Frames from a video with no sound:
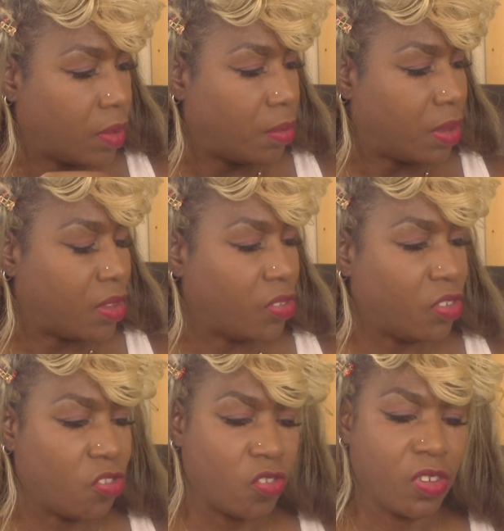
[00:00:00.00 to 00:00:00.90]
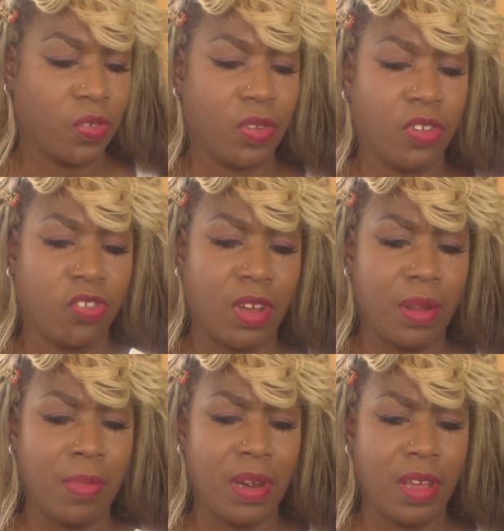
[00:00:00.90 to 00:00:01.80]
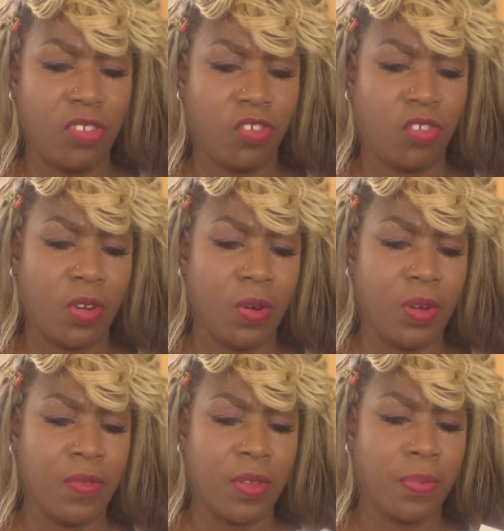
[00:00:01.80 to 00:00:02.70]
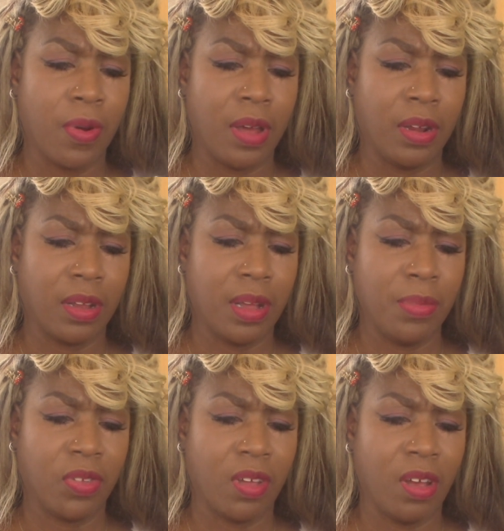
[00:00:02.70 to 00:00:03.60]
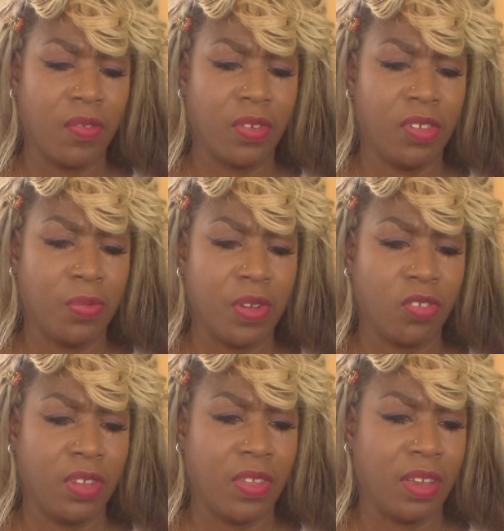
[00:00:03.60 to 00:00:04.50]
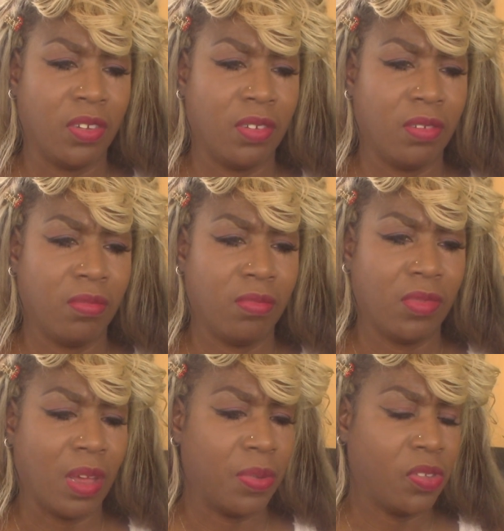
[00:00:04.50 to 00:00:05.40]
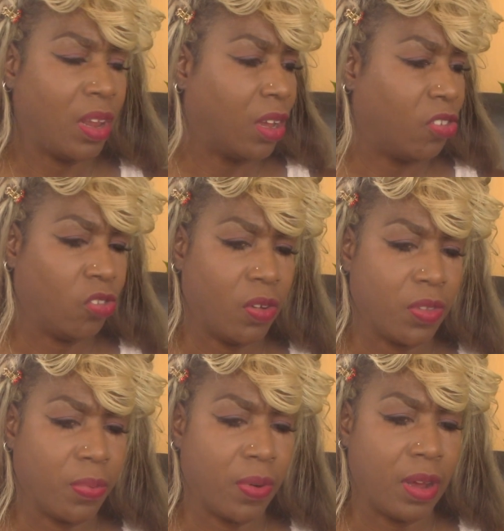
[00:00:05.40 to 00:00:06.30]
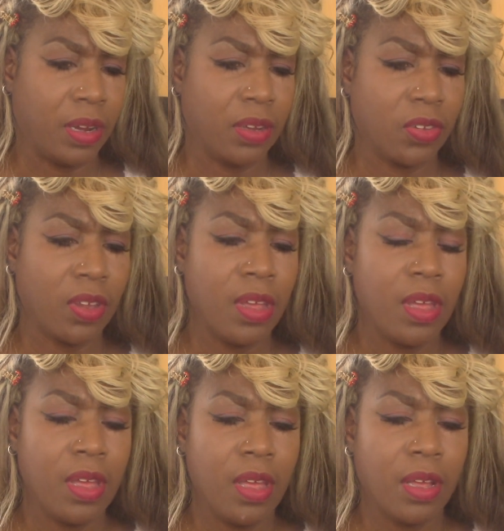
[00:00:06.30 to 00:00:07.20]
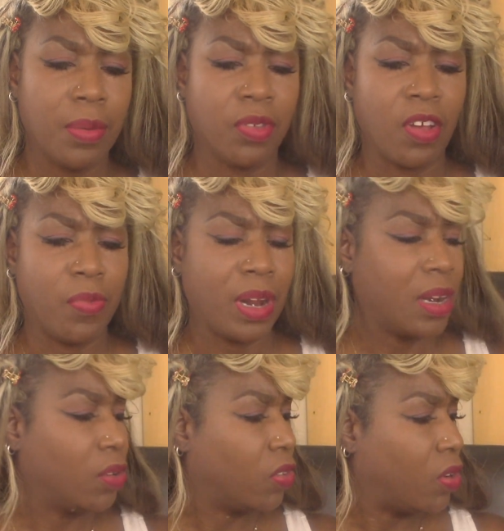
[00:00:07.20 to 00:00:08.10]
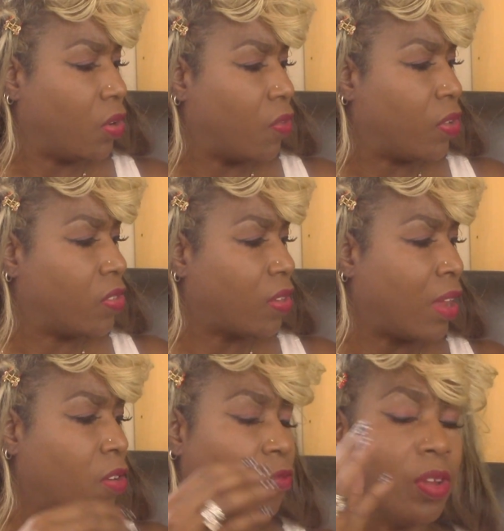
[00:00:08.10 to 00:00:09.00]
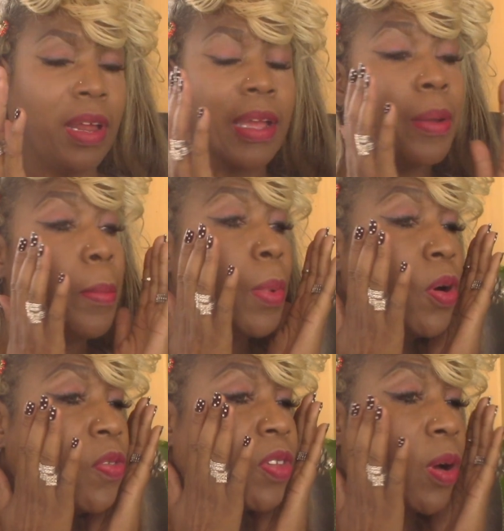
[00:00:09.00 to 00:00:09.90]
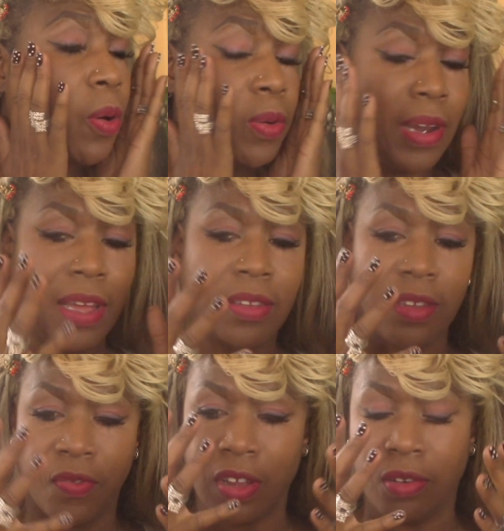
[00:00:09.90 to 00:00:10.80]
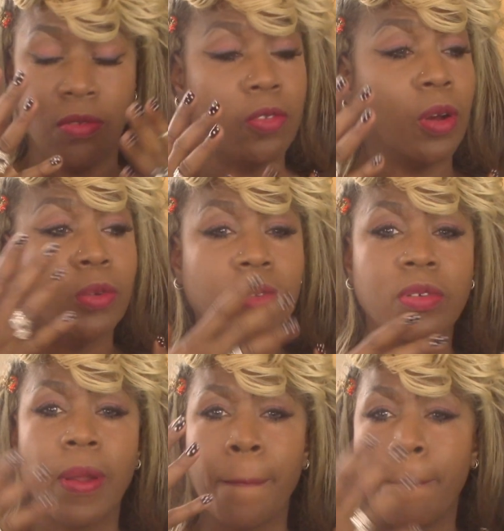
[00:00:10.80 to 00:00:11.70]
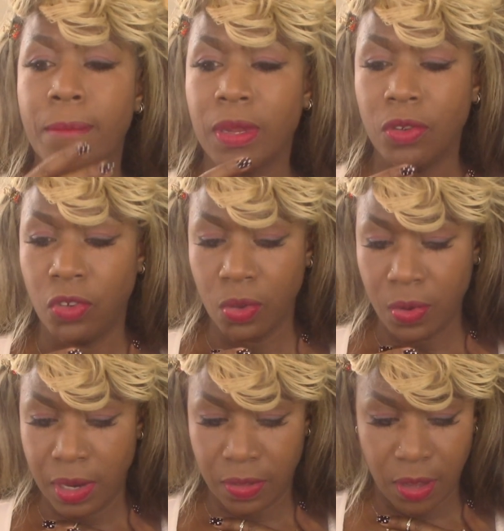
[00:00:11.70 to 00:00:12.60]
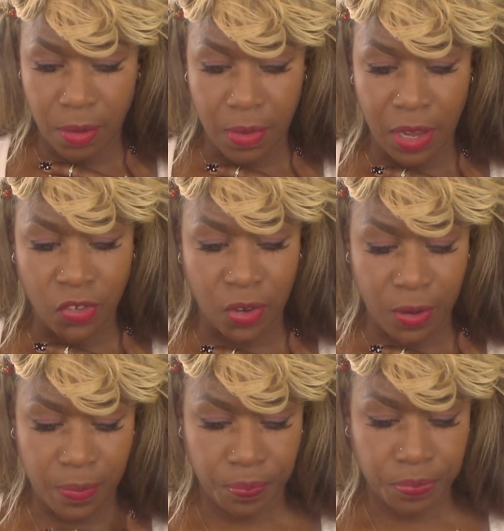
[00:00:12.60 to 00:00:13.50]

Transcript: But this is just for the shine. It may not show if the product comes off, especially that type. It's not going to show if the product comes off. But I don't know if I don't feel like it moves a whole lot if I don't do anything major.